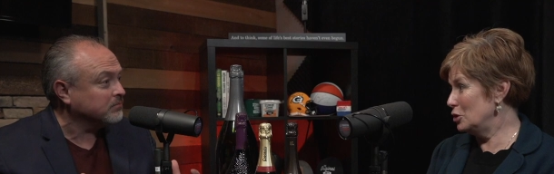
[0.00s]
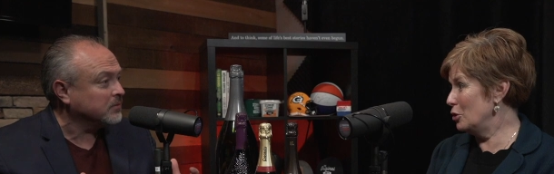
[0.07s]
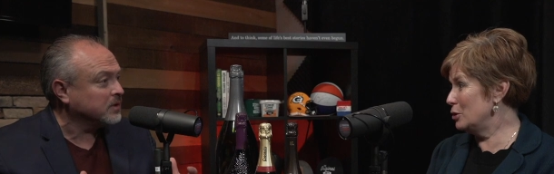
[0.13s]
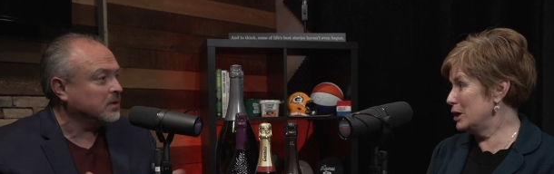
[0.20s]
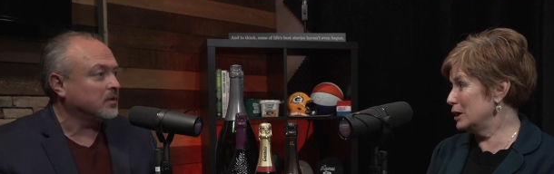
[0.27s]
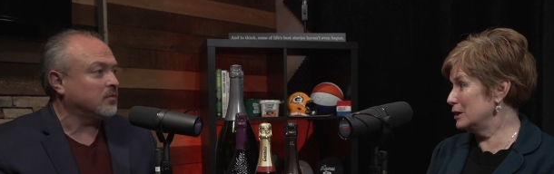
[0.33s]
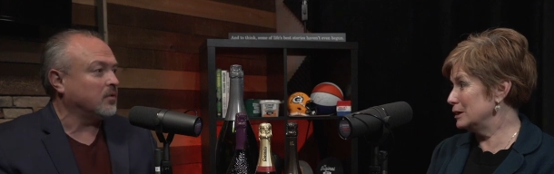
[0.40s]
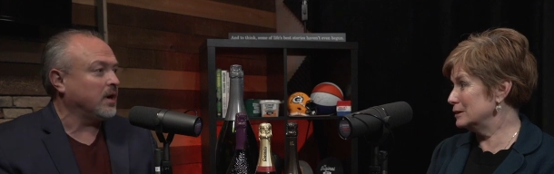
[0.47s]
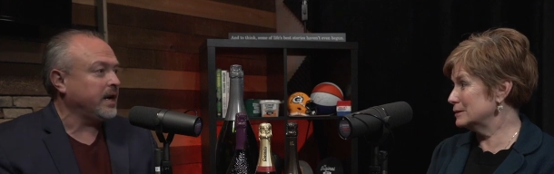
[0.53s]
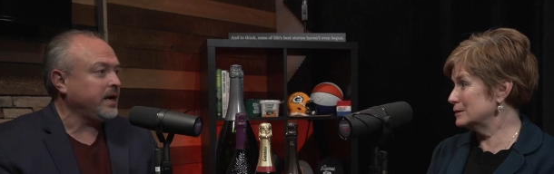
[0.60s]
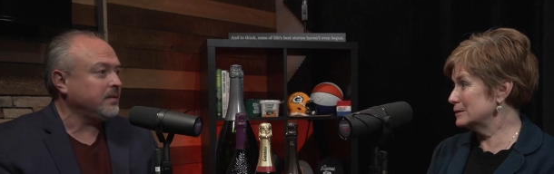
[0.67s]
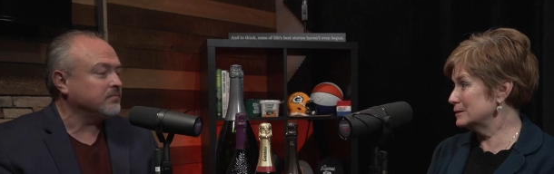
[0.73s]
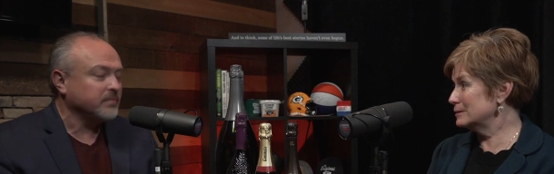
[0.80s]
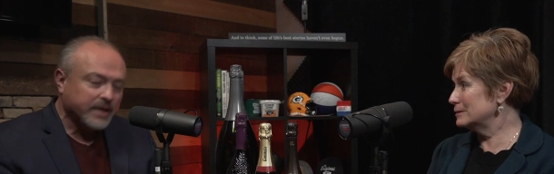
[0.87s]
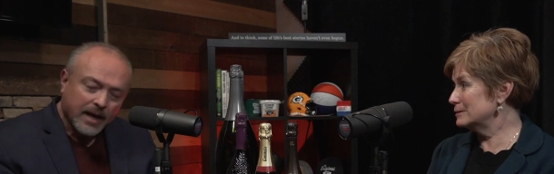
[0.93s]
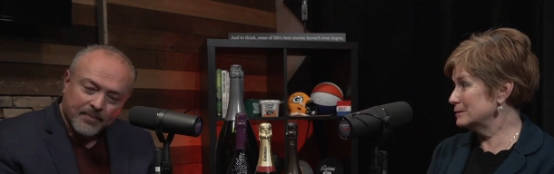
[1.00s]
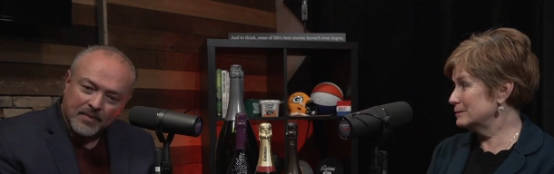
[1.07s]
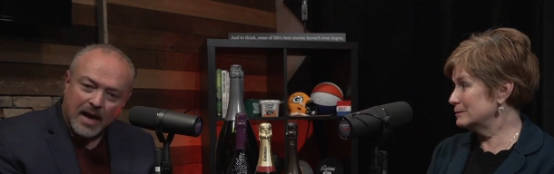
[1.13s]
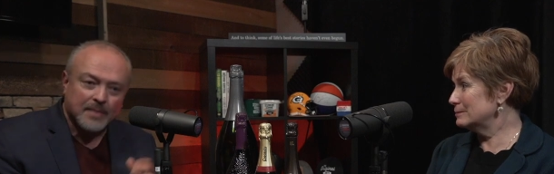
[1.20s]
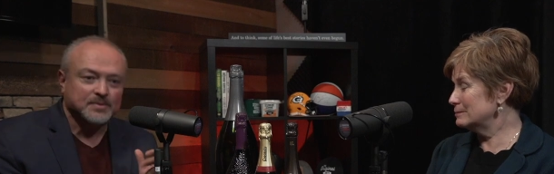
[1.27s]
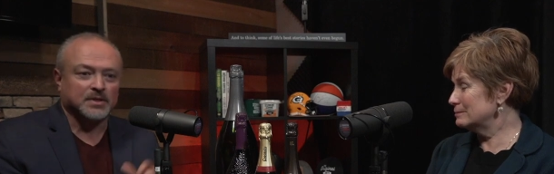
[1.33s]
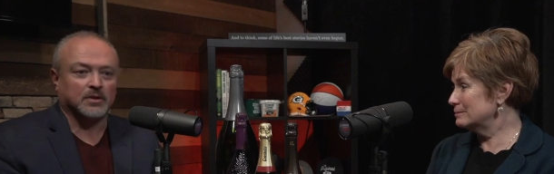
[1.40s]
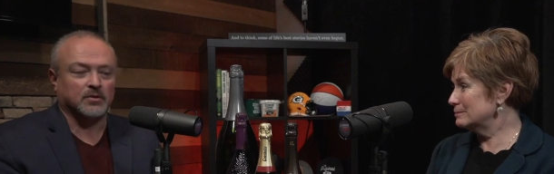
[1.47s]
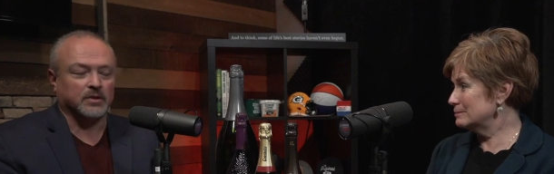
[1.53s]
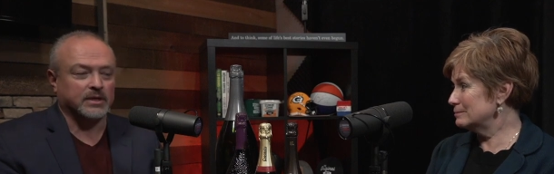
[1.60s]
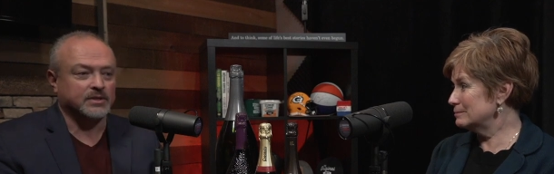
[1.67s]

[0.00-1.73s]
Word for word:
Speaker 1: No kidding. Right? Yep, absolutely.